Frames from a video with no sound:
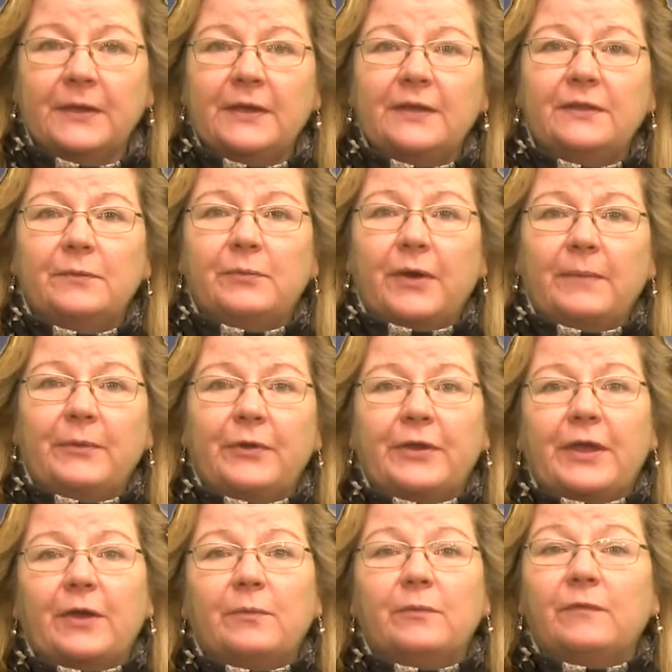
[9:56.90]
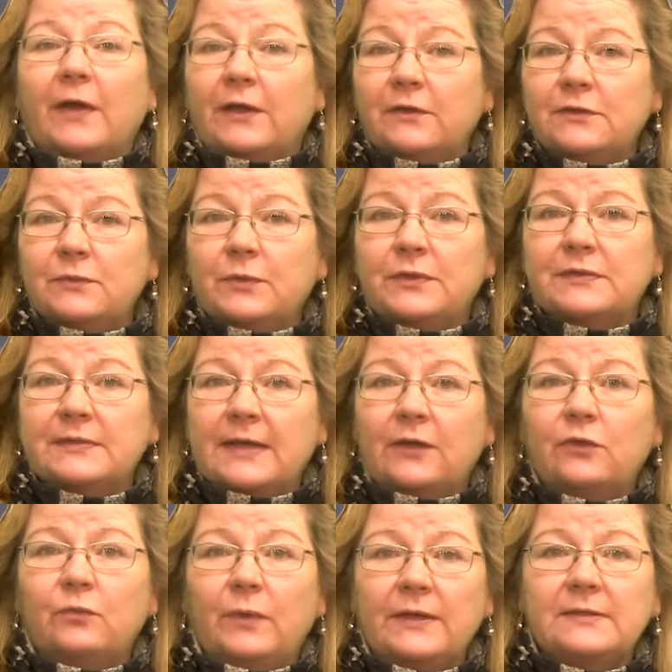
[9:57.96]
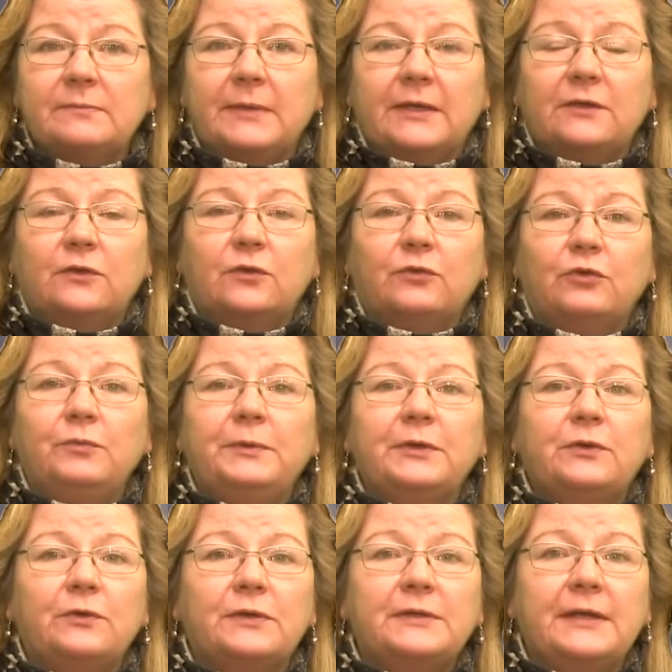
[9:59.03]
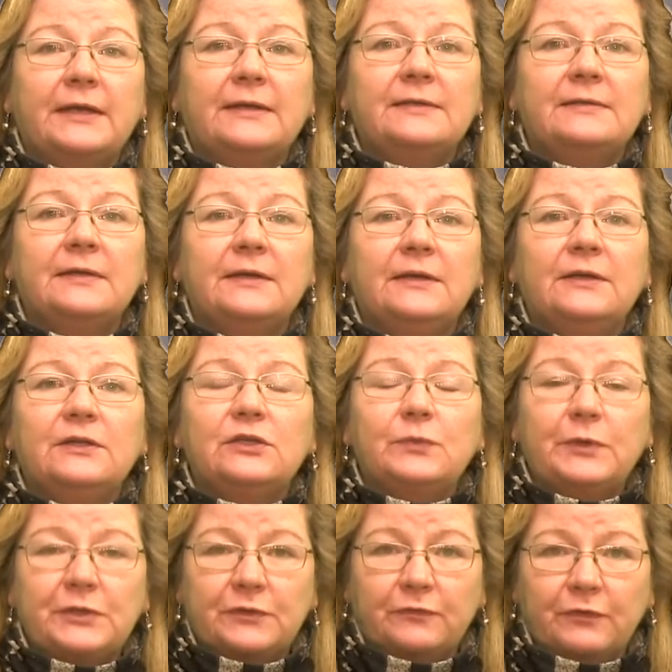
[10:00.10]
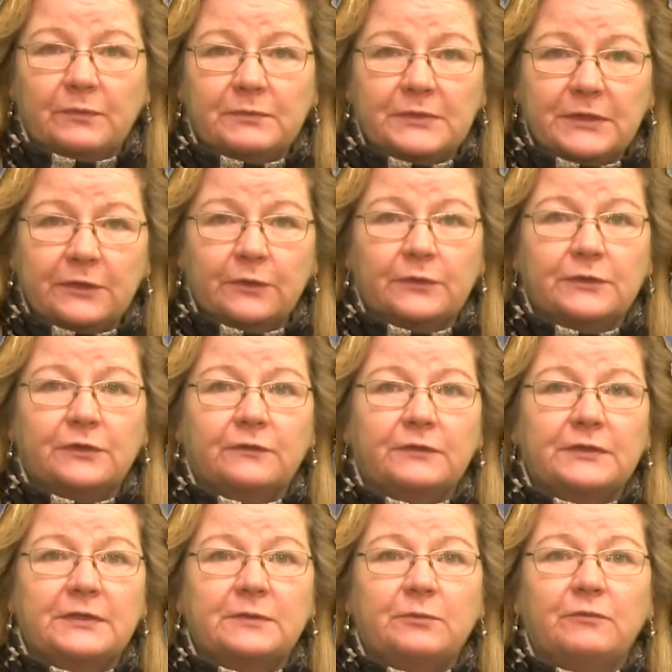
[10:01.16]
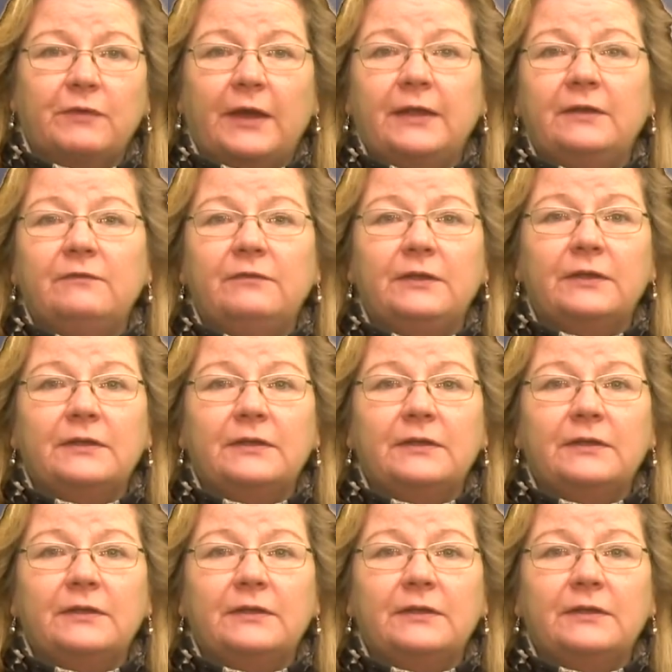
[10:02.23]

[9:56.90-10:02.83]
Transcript: The primary care providers with Southwest Medical Group in Cortez switched from 0 services provided via